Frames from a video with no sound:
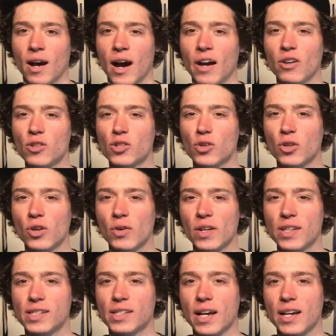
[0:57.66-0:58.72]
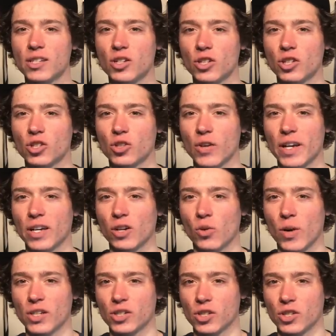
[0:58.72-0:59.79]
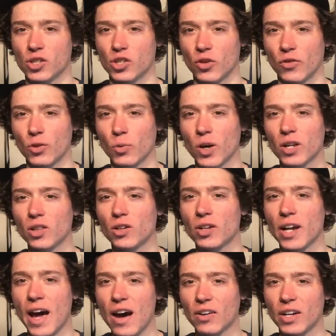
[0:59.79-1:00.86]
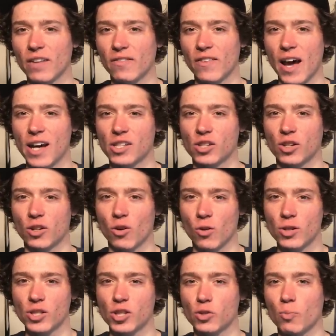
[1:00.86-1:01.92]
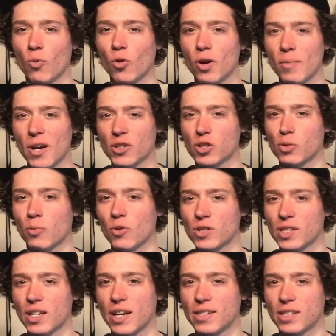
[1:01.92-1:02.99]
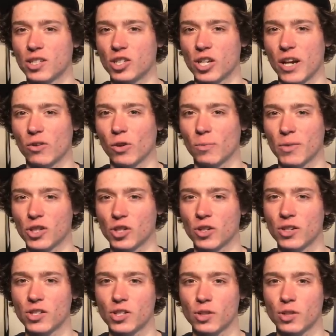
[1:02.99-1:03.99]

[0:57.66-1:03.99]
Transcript: I also go into the science on your training questions, so if you want to learn how to get faster or just more about sports science in general, be sure to